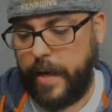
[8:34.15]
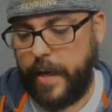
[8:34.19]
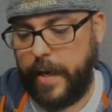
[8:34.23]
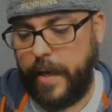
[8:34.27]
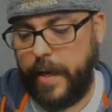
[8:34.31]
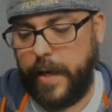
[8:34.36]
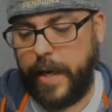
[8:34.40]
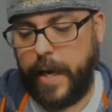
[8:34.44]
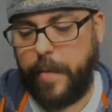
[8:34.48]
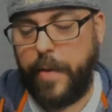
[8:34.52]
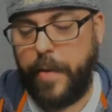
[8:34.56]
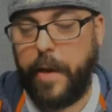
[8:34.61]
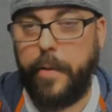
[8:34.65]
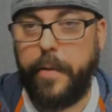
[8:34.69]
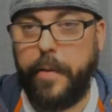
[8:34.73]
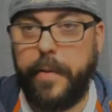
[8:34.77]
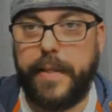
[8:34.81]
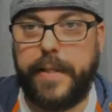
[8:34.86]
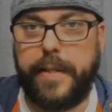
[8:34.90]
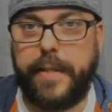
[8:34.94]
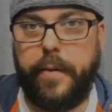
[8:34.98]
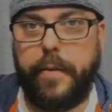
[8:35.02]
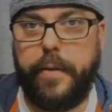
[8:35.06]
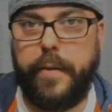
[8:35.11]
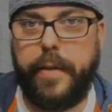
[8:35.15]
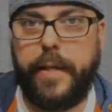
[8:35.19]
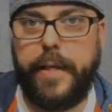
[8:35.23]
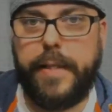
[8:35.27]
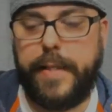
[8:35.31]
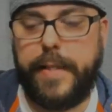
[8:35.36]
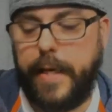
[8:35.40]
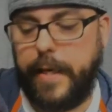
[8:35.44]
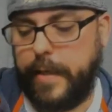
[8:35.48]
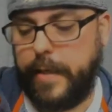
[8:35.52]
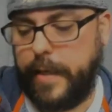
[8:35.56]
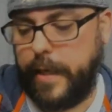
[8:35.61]
he came out with
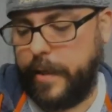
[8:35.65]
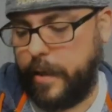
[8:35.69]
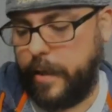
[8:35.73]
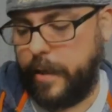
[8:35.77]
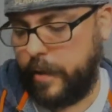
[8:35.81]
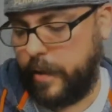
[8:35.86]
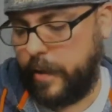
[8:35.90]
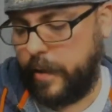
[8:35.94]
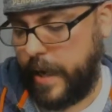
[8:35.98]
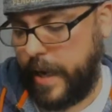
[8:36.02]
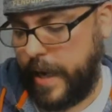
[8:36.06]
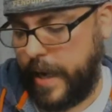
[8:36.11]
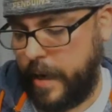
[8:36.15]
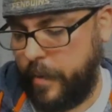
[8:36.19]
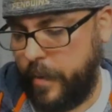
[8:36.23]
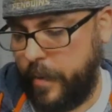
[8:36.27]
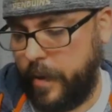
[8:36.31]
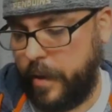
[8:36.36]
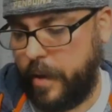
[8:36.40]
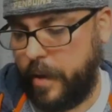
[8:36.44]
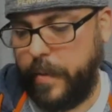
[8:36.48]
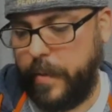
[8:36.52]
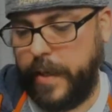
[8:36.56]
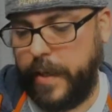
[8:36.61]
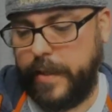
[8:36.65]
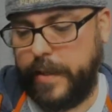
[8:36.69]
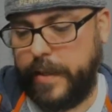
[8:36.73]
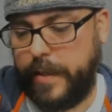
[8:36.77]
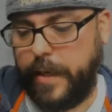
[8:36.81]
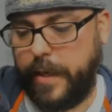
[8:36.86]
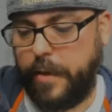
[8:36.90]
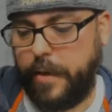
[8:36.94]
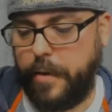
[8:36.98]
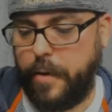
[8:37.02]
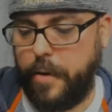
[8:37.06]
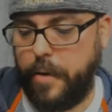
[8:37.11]
this scent, I talked to Adam a little bit and
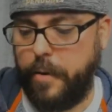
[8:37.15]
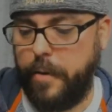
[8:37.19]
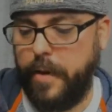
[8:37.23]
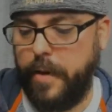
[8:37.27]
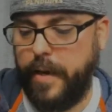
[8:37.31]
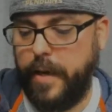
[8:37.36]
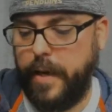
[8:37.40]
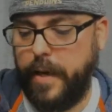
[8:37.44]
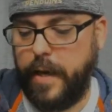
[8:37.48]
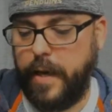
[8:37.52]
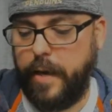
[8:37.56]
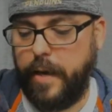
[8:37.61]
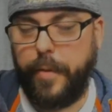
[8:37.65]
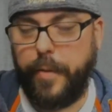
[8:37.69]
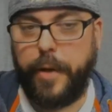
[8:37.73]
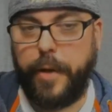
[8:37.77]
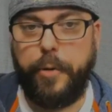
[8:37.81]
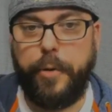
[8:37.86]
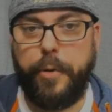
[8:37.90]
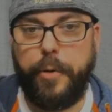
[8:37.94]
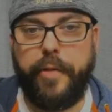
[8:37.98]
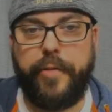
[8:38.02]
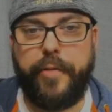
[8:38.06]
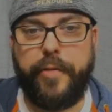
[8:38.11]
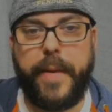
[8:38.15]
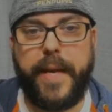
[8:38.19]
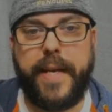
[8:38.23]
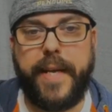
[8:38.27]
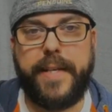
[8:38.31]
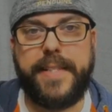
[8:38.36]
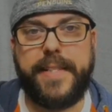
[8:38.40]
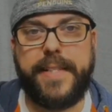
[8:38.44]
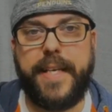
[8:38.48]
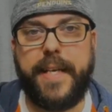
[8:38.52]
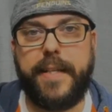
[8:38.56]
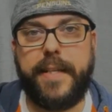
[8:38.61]
said, you know, it'd be cool if we
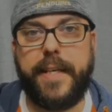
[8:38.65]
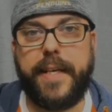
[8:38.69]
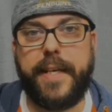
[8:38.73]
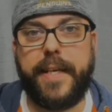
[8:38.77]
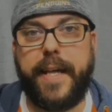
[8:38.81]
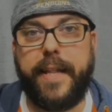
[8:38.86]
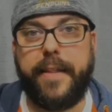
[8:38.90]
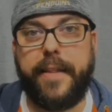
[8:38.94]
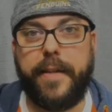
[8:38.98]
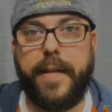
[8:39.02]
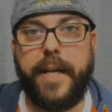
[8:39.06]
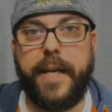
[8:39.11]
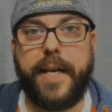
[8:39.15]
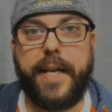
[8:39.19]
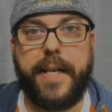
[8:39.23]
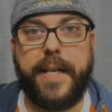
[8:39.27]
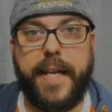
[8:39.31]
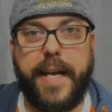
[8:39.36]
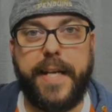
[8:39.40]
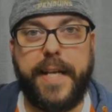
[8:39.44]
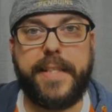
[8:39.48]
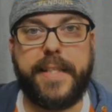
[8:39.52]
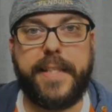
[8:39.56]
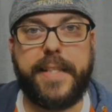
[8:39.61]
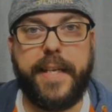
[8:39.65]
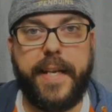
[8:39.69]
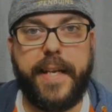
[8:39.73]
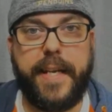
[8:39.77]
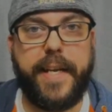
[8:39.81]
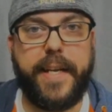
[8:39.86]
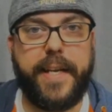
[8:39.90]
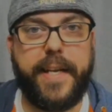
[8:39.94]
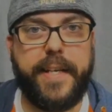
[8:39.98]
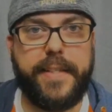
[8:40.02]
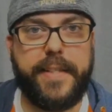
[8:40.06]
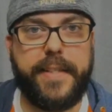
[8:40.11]
made a scent together, like a nice
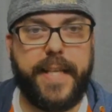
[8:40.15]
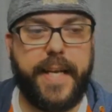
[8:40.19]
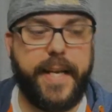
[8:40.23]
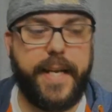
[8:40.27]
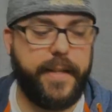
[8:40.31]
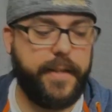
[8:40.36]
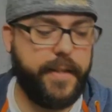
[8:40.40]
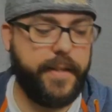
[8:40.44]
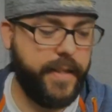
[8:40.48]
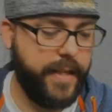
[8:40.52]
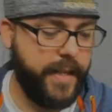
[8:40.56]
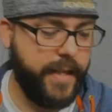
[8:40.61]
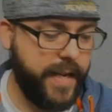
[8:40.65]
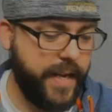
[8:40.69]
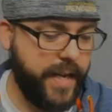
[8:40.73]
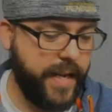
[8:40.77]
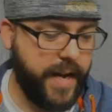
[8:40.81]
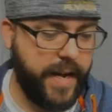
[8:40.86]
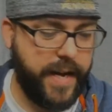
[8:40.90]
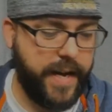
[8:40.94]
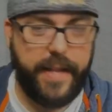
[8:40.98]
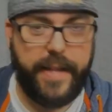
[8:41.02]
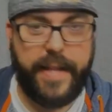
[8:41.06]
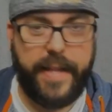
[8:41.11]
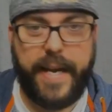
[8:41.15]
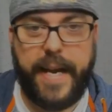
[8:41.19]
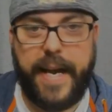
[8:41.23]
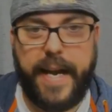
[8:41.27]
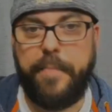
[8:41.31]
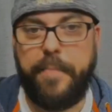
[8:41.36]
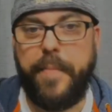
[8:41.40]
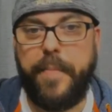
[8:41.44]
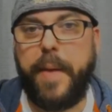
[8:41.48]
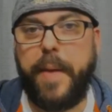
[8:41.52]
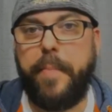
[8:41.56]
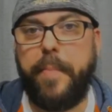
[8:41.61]
Canadian scent that
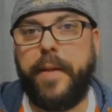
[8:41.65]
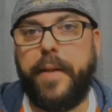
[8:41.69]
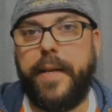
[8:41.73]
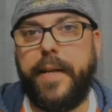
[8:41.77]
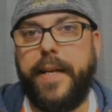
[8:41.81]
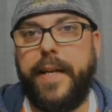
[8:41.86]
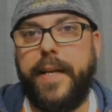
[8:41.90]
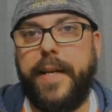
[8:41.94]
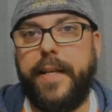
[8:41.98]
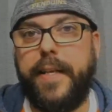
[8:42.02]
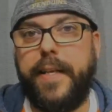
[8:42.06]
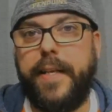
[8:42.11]
had maple in it.